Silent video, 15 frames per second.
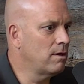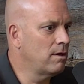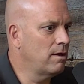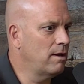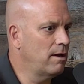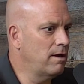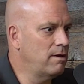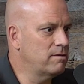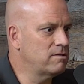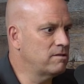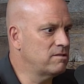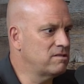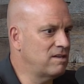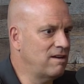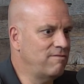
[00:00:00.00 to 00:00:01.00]
is the
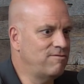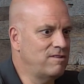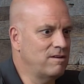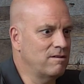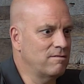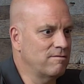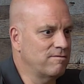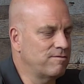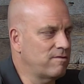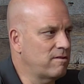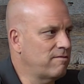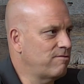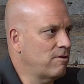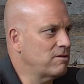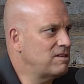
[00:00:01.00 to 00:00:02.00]
safety of
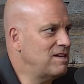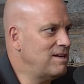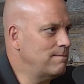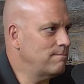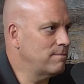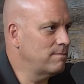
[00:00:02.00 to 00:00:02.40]
our team.